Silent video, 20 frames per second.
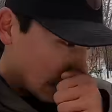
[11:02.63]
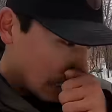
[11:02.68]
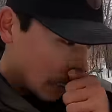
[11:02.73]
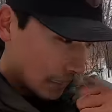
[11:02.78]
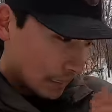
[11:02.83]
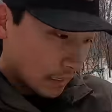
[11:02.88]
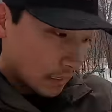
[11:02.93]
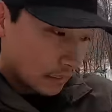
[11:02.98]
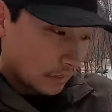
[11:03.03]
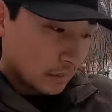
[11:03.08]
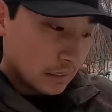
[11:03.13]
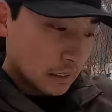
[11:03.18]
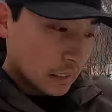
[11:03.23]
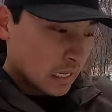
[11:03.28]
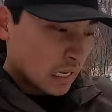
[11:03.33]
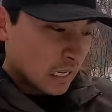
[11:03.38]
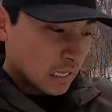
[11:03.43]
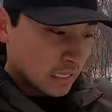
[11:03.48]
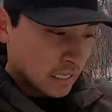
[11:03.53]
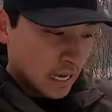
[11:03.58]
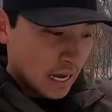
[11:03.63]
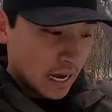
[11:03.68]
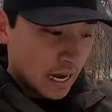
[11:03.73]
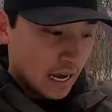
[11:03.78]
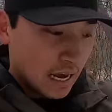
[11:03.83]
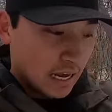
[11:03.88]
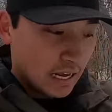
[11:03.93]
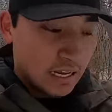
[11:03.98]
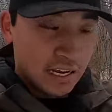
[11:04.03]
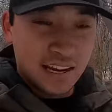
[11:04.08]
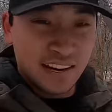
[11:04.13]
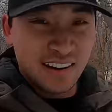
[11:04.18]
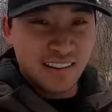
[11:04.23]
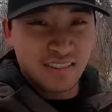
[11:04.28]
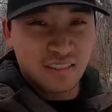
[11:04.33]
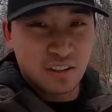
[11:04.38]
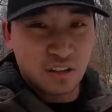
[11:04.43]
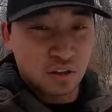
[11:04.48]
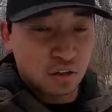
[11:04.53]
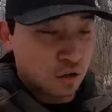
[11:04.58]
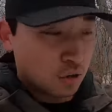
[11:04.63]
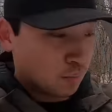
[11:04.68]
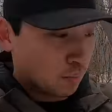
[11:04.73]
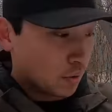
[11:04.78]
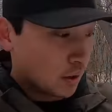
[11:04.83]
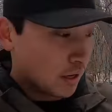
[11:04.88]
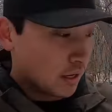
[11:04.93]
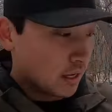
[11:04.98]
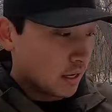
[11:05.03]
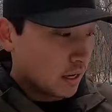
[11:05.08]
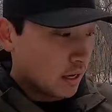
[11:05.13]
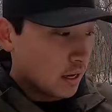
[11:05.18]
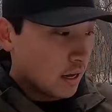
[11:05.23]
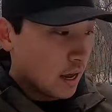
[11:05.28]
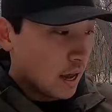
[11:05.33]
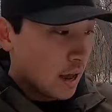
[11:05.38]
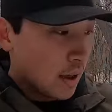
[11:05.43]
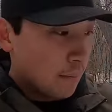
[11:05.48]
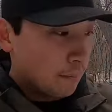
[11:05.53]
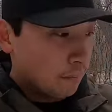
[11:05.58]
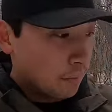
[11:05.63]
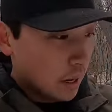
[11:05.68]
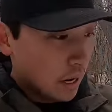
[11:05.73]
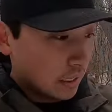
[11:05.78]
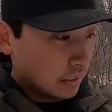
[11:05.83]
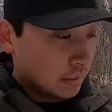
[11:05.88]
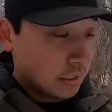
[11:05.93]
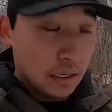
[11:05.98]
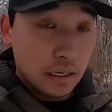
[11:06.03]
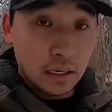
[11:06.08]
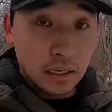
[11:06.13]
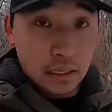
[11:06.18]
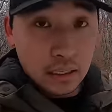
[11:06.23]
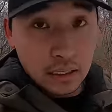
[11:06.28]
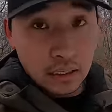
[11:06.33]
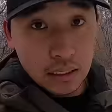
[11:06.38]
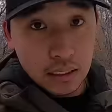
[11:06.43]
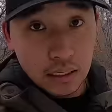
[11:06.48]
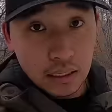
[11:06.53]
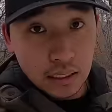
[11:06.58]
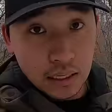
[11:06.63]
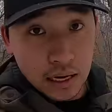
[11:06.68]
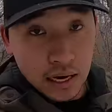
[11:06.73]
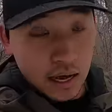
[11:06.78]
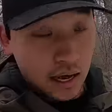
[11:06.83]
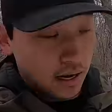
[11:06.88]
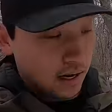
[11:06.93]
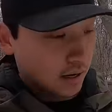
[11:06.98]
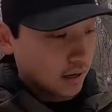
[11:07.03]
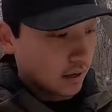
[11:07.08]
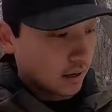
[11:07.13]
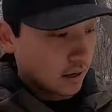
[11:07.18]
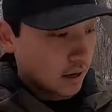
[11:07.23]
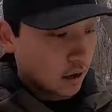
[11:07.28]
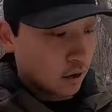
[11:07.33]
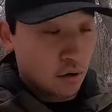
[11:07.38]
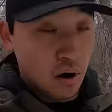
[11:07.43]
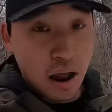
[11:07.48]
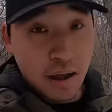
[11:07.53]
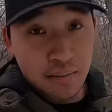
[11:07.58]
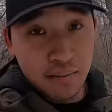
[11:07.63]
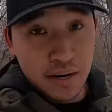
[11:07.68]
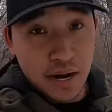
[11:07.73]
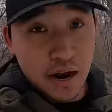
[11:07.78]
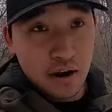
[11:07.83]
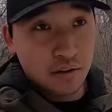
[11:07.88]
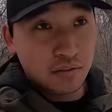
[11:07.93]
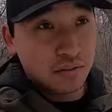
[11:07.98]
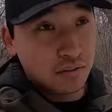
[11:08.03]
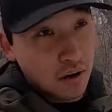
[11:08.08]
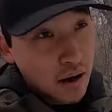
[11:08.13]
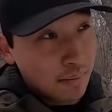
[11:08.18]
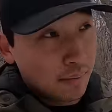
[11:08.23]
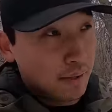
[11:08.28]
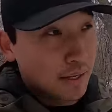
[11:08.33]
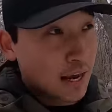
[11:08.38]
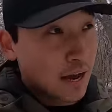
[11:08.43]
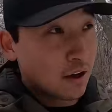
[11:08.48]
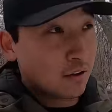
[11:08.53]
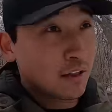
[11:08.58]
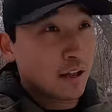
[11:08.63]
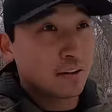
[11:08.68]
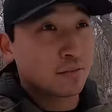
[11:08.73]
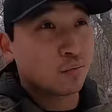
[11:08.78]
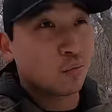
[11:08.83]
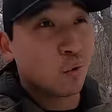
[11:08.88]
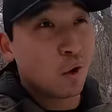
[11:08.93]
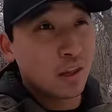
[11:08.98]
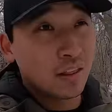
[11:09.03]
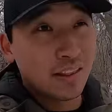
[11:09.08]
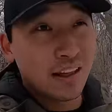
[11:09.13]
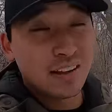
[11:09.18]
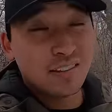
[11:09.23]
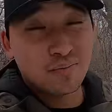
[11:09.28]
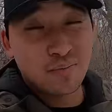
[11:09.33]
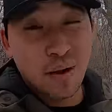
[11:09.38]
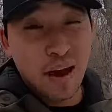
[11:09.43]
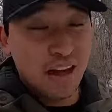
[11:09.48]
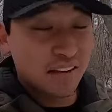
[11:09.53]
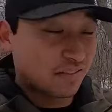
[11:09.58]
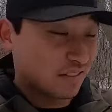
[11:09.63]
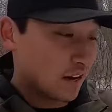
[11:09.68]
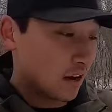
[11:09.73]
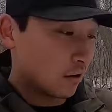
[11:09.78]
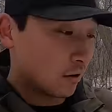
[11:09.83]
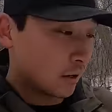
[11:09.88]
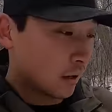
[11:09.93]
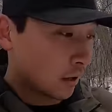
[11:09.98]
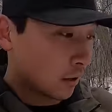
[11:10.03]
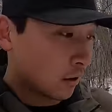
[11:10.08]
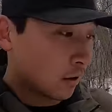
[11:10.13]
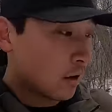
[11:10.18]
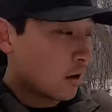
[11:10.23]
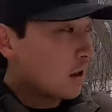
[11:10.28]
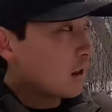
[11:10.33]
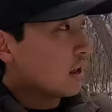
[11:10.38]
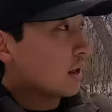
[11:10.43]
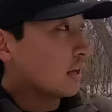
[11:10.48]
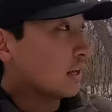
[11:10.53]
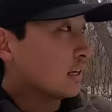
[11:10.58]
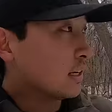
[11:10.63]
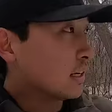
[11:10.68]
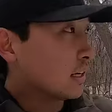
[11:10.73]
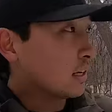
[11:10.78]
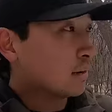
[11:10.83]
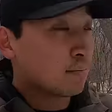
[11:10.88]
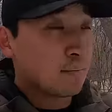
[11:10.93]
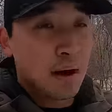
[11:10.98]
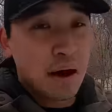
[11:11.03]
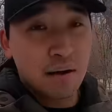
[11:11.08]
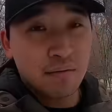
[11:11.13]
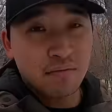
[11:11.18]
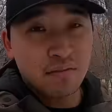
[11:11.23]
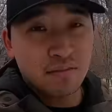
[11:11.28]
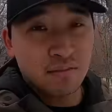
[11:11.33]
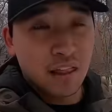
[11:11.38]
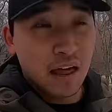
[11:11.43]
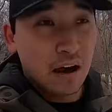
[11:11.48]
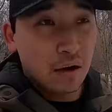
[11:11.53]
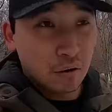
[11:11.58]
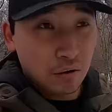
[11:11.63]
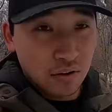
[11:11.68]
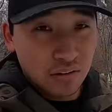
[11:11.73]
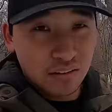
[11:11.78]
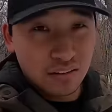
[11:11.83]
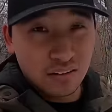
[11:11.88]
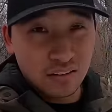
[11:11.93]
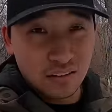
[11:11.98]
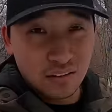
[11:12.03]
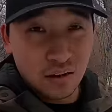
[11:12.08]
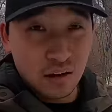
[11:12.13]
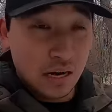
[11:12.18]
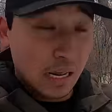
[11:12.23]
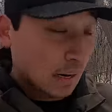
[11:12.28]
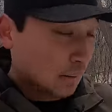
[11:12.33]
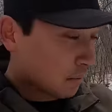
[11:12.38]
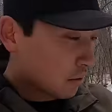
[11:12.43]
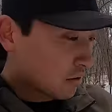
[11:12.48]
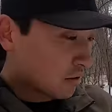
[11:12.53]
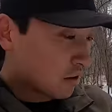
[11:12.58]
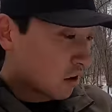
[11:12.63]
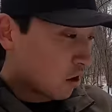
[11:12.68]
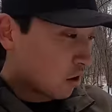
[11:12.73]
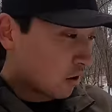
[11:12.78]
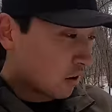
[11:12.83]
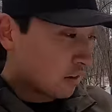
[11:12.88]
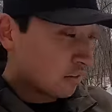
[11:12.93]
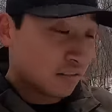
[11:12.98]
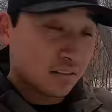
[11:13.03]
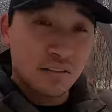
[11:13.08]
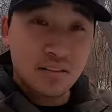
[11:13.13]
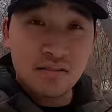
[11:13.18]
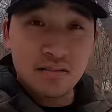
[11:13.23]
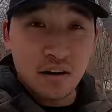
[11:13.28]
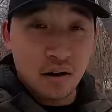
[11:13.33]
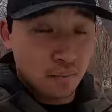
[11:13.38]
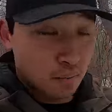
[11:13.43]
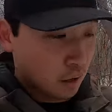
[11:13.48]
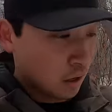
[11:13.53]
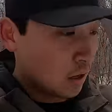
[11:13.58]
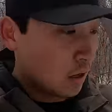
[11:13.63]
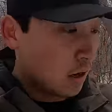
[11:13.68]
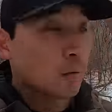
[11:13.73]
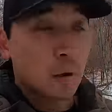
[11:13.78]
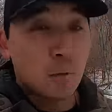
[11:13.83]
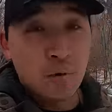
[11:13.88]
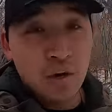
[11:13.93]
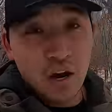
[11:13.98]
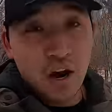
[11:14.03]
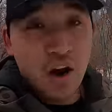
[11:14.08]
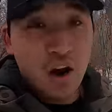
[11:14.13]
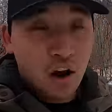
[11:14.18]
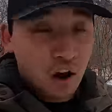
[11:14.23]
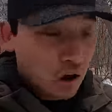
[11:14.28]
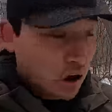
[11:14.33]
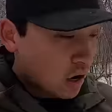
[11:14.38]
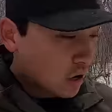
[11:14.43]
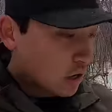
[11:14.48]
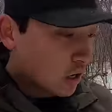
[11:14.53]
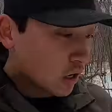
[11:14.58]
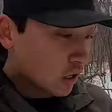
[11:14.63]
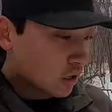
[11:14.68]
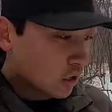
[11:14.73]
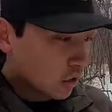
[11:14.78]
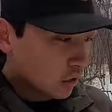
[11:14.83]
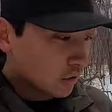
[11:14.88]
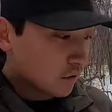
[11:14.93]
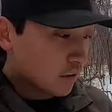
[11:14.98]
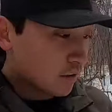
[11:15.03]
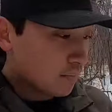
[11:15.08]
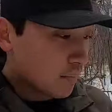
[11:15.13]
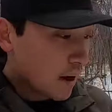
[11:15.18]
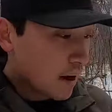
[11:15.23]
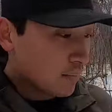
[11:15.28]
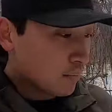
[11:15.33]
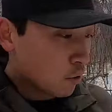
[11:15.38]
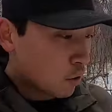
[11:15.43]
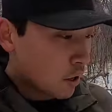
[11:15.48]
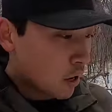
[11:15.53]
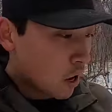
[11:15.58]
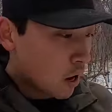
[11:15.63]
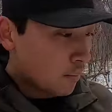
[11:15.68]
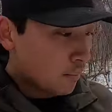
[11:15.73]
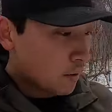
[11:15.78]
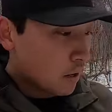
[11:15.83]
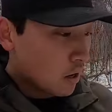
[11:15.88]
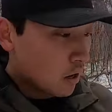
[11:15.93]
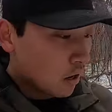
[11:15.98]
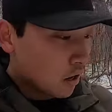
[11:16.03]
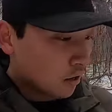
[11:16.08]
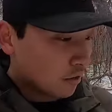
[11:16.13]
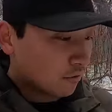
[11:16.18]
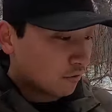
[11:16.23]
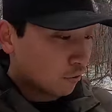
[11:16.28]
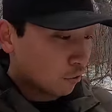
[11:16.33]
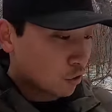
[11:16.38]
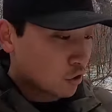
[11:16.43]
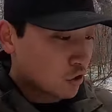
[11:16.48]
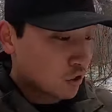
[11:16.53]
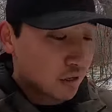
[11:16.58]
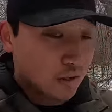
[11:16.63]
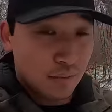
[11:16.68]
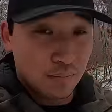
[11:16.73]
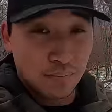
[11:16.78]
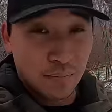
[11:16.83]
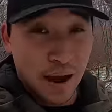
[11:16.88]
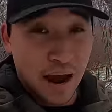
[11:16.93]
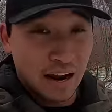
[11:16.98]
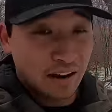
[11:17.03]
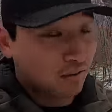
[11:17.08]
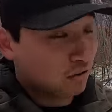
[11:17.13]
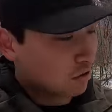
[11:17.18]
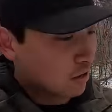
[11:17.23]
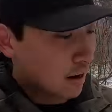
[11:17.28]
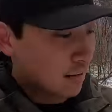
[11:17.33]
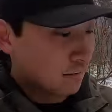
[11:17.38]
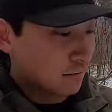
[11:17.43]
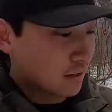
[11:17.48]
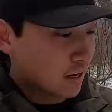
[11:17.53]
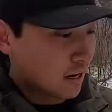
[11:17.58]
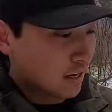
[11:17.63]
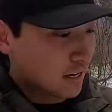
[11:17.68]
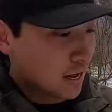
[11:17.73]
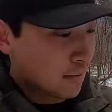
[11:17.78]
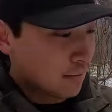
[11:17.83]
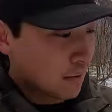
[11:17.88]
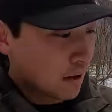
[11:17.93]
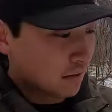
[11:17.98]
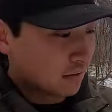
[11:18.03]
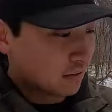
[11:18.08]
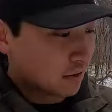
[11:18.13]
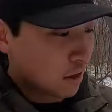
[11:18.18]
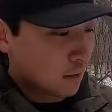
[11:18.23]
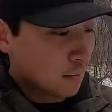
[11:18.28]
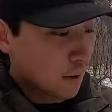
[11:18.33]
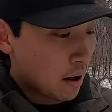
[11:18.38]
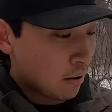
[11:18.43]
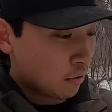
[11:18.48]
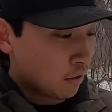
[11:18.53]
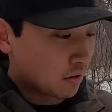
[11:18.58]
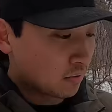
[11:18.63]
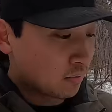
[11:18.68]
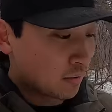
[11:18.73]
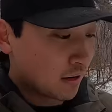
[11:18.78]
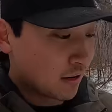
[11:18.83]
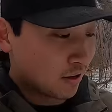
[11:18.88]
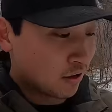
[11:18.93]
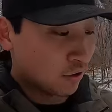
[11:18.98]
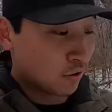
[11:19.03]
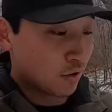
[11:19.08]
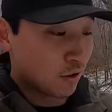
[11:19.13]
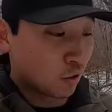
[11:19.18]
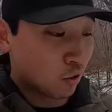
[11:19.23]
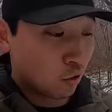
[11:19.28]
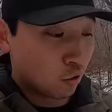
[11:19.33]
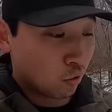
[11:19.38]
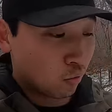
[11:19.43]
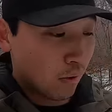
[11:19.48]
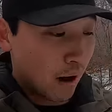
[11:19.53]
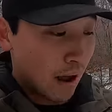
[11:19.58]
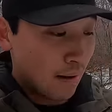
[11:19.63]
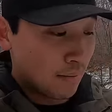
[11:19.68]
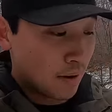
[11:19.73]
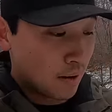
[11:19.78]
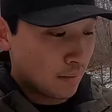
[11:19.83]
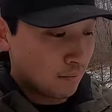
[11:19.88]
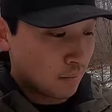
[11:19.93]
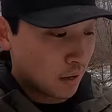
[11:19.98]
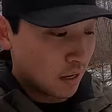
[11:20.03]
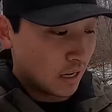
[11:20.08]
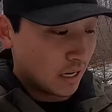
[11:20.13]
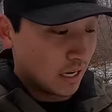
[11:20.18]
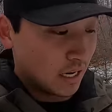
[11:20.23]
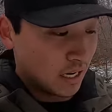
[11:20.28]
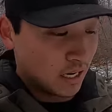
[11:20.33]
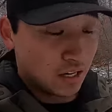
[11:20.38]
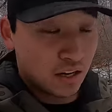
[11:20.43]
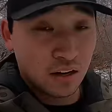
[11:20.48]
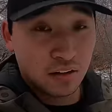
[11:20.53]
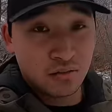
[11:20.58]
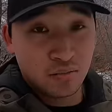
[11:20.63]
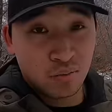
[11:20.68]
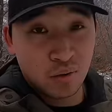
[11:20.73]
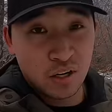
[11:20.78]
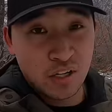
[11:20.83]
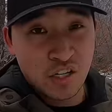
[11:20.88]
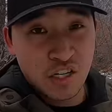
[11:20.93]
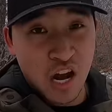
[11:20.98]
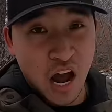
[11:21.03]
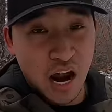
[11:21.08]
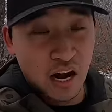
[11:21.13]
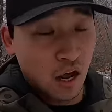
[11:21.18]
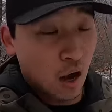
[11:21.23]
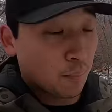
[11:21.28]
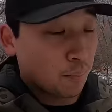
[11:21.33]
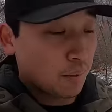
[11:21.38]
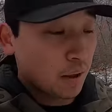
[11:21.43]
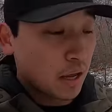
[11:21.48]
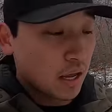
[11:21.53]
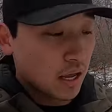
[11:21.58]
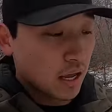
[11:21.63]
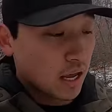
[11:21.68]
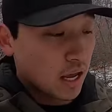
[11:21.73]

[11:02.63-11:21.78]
of, yeah, it doesn't look too pretty. But hey, a rabbit down is a rabbit down. That's one less pest out here eating mom's flowers and the neighbor's gardens in the summer. We are gonna cook this bad boy up. Unfortunately, the back straps kind of got messed up. I was planning on doing the whole rabbit, but it's pretty shot up.